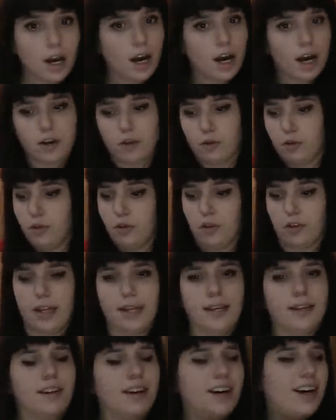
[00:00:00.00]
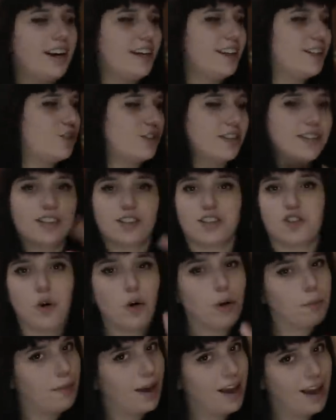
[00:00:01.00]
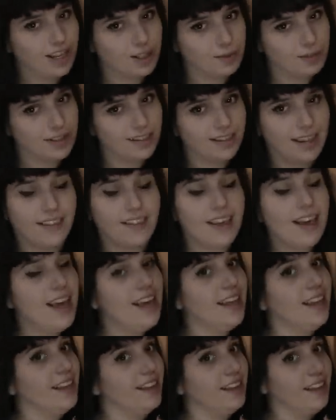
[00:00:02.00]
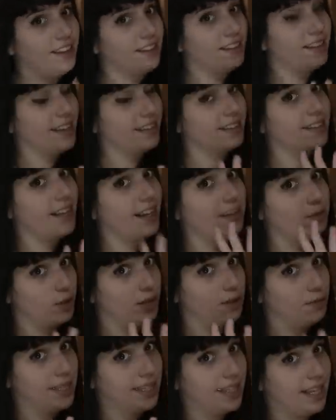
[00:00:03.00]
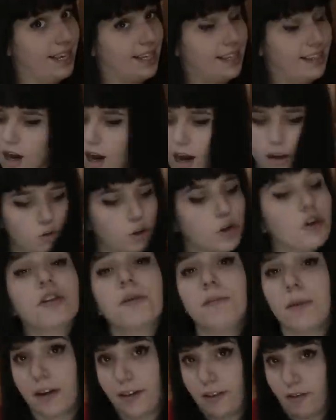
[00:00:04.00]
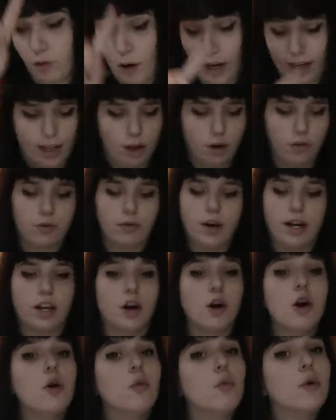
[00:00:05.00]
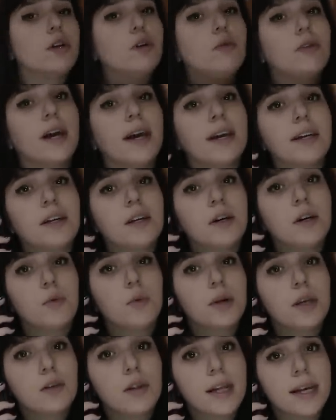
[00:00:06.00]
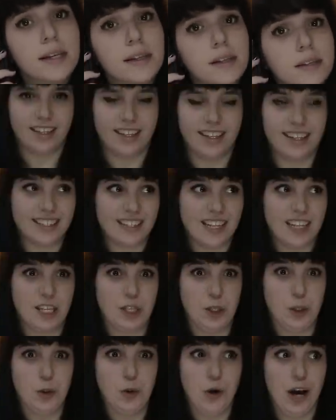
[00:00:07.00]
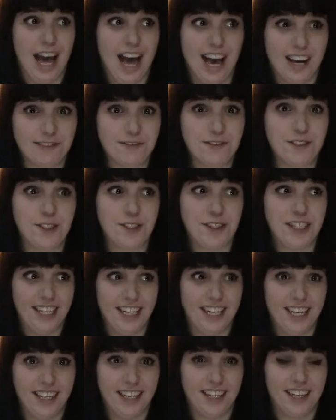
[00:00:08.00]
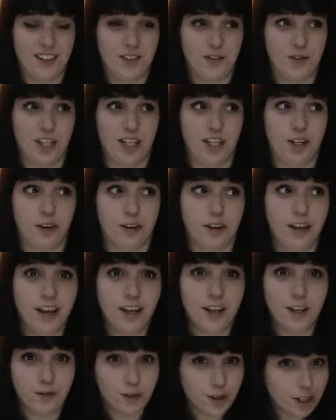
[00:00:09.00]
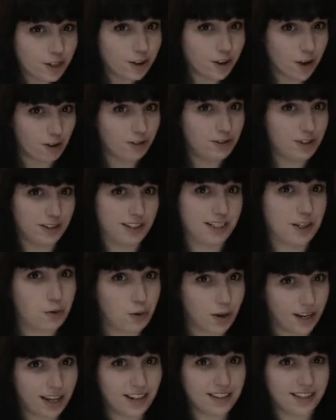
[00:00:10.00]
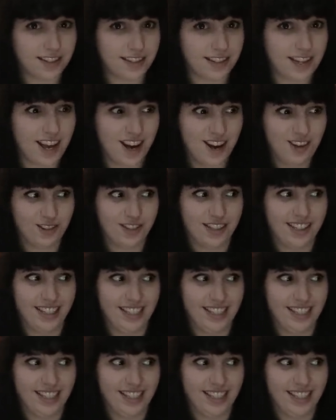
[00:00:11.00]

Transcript: I know you don't like it. I just told my husband that that, that was a mistake. I'll call the market right now, right now. What you like? What you like? It's like you have to eat it when you when you go to someone else's house.